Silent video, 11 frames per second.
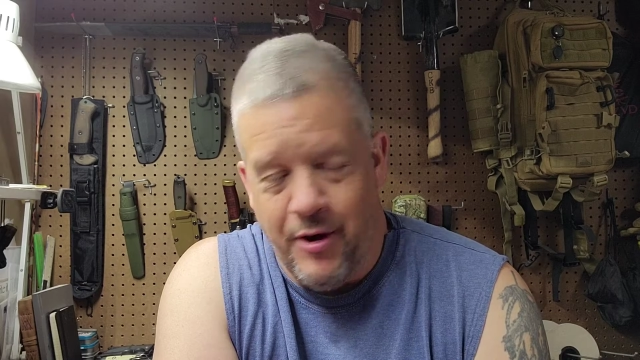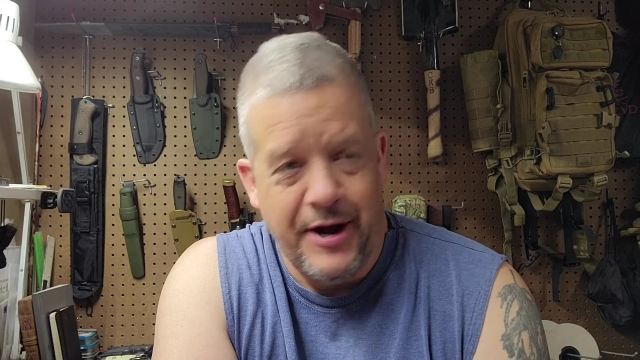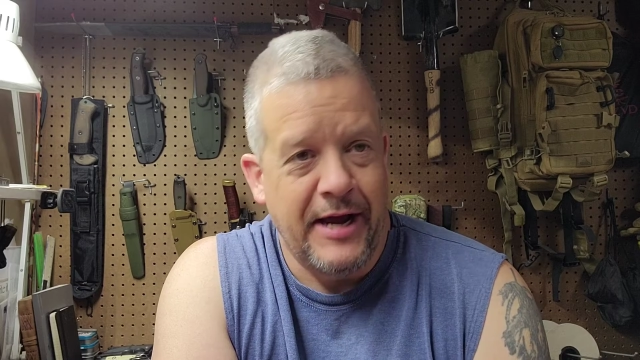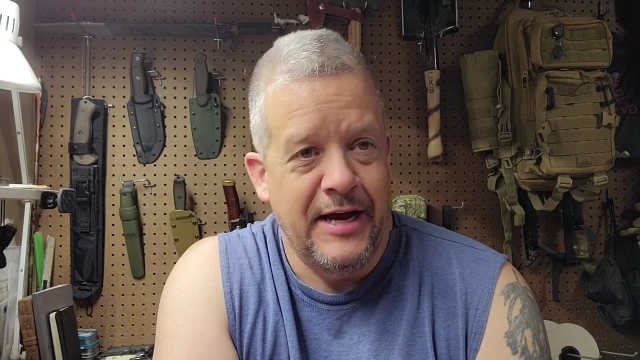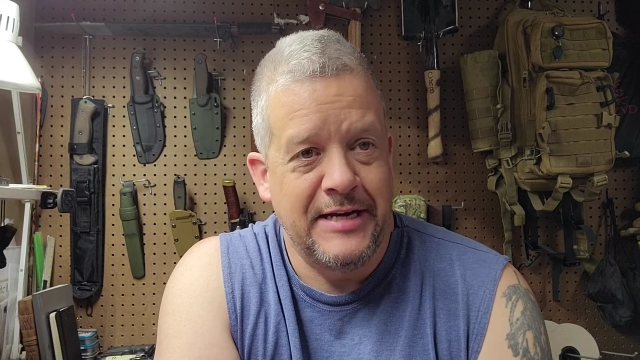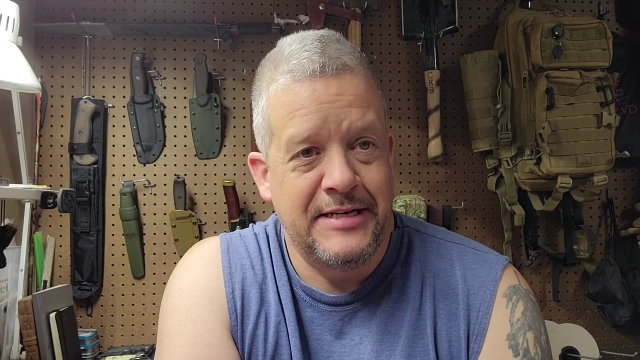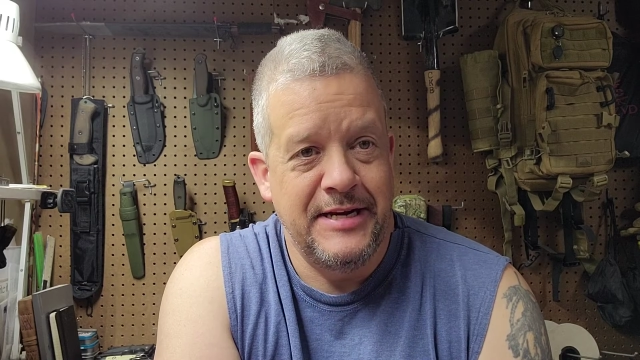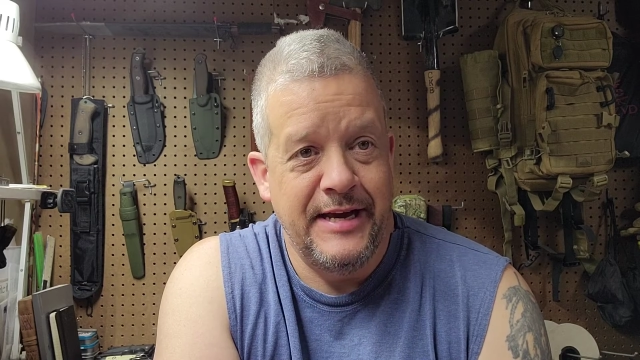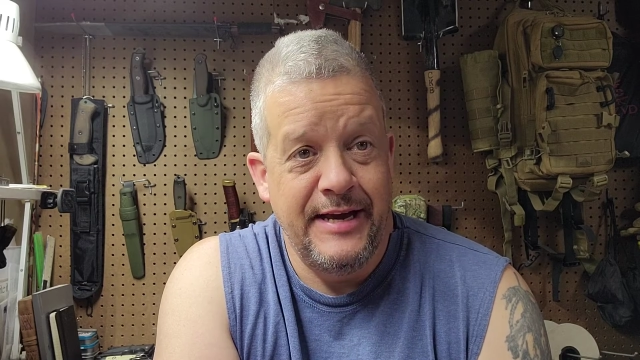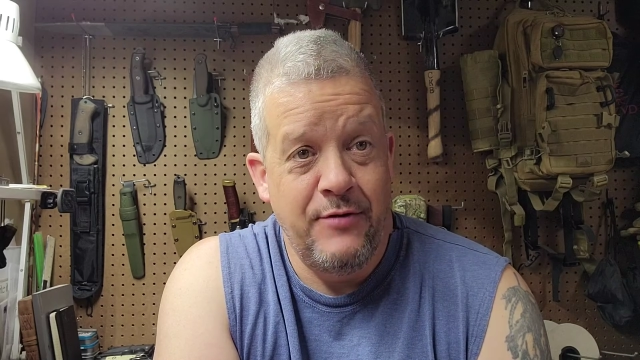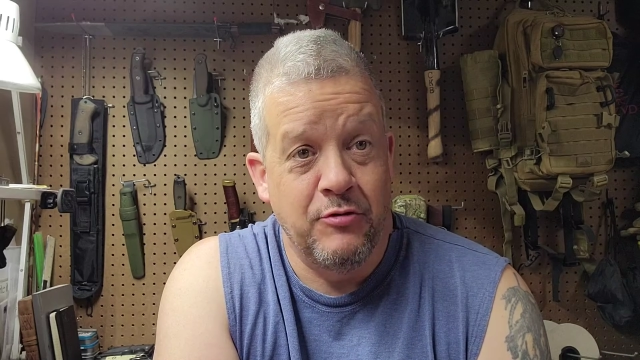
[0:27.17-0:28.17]
What I got
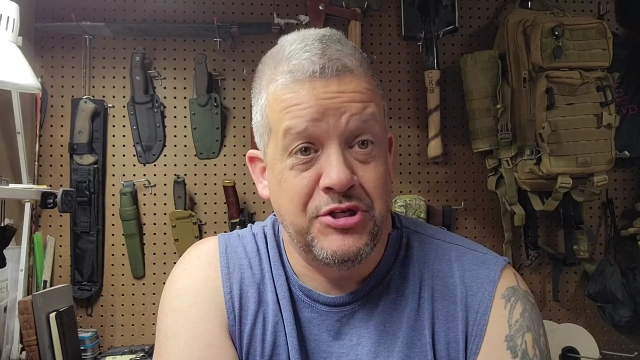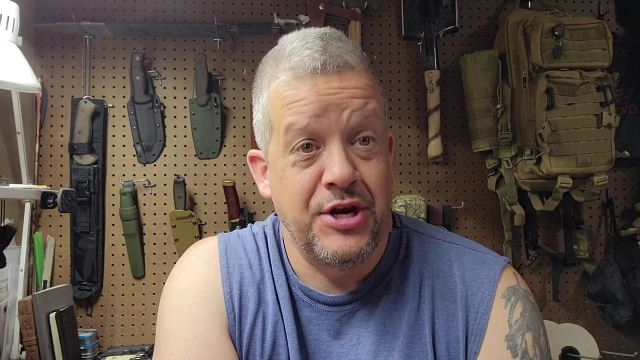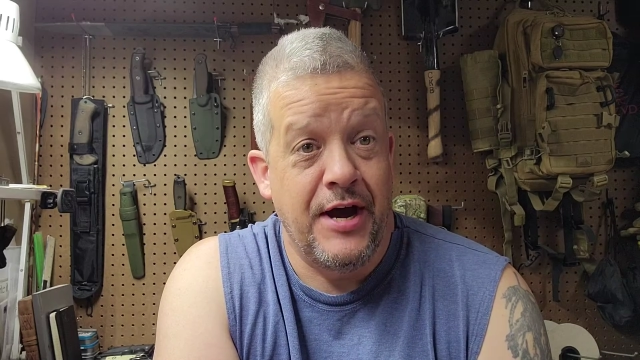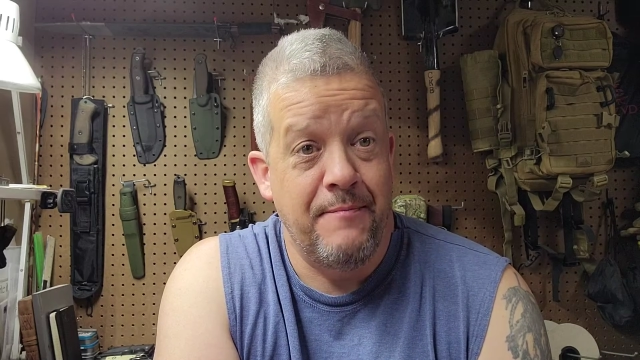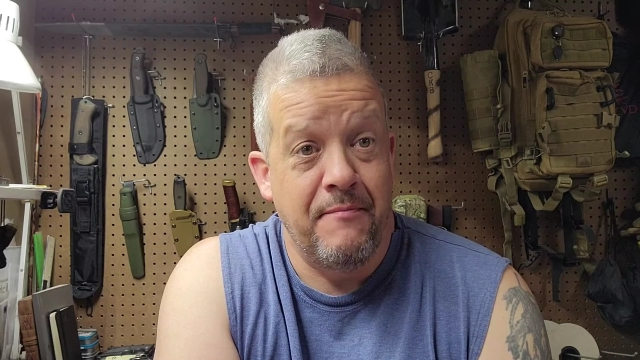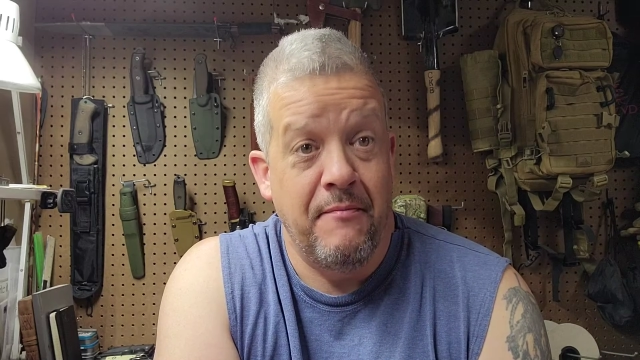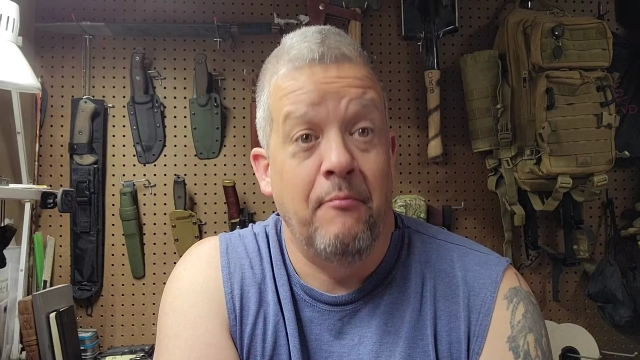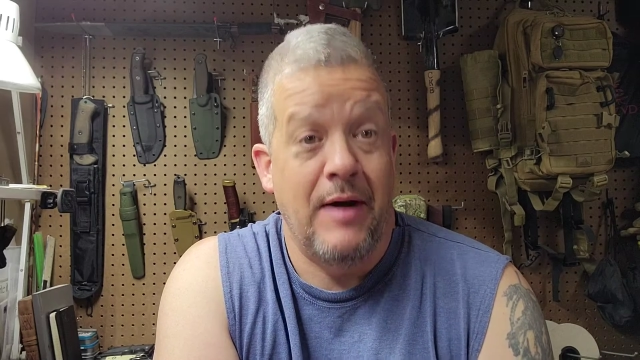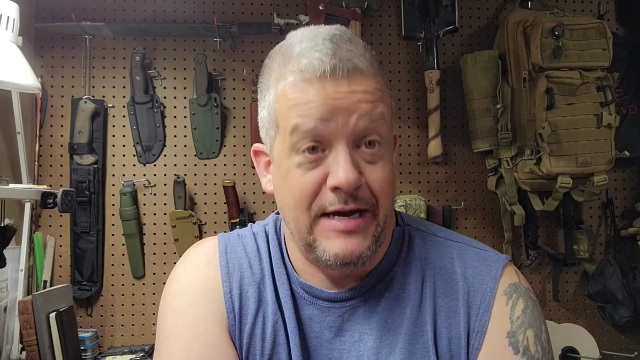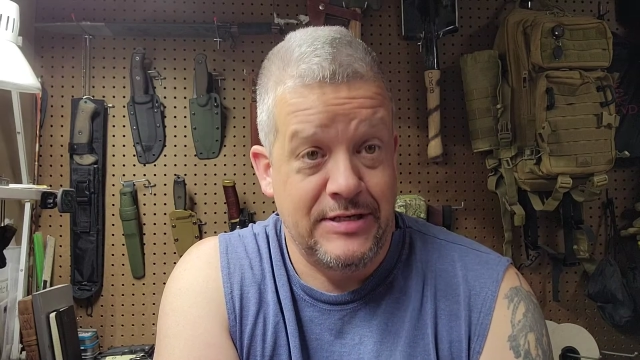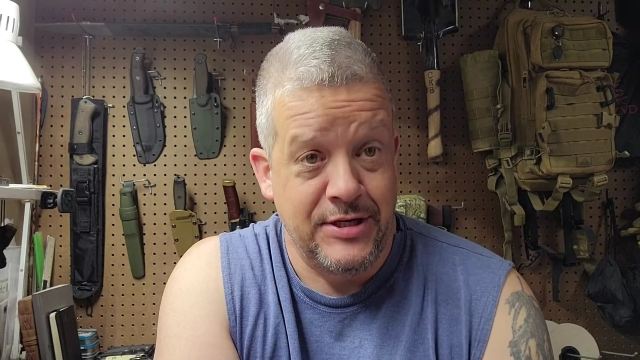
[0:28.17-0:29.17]
today was not
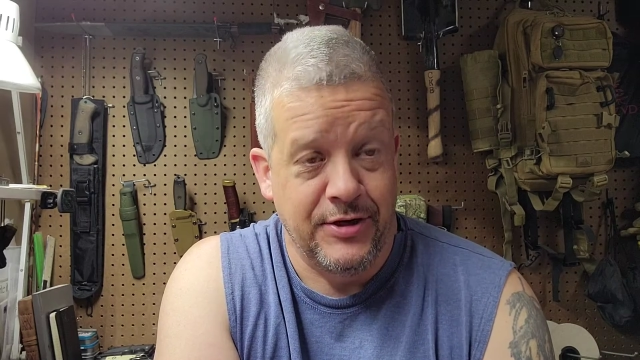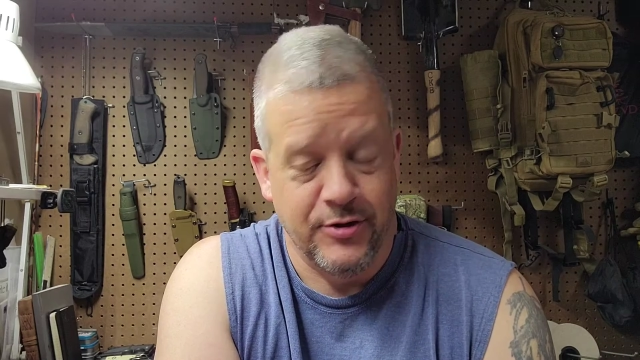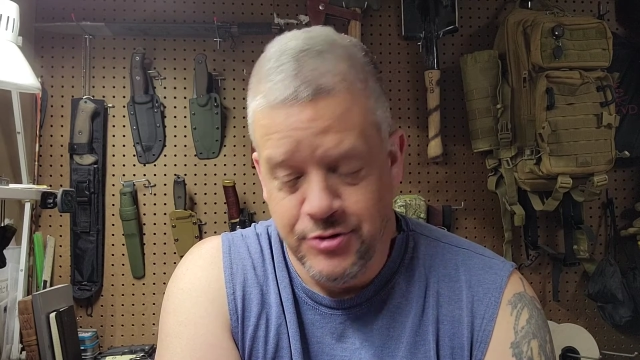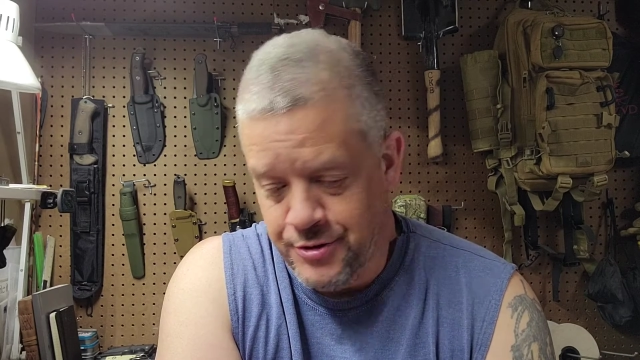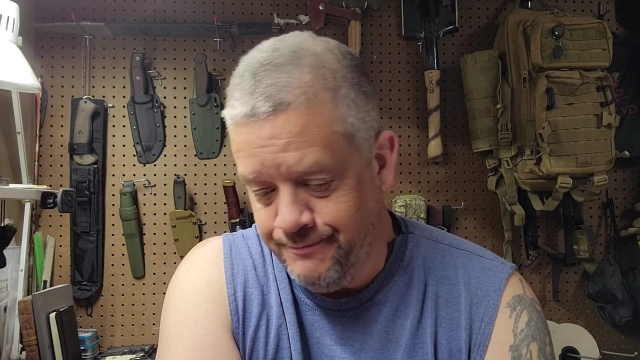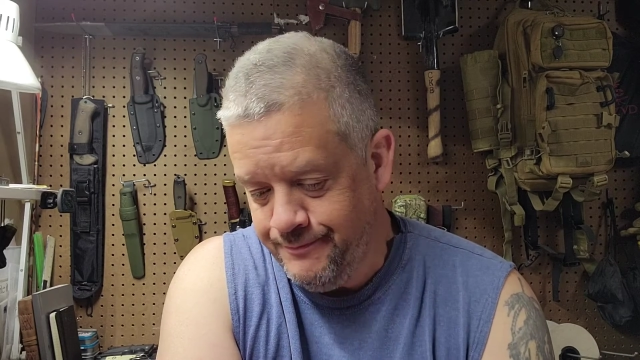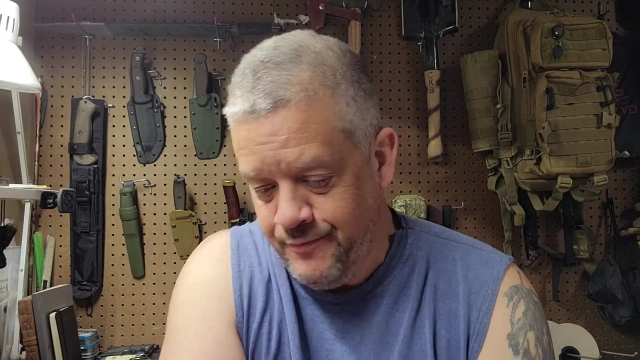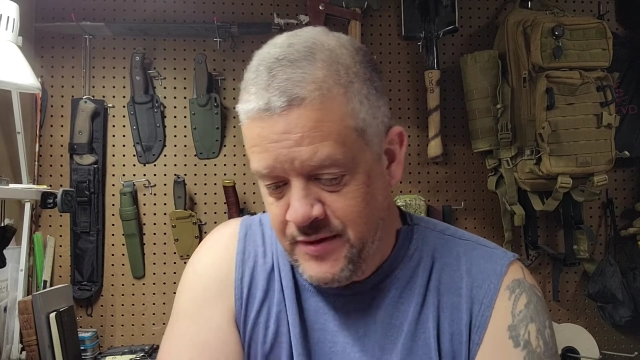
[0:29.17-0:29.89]
my stickers.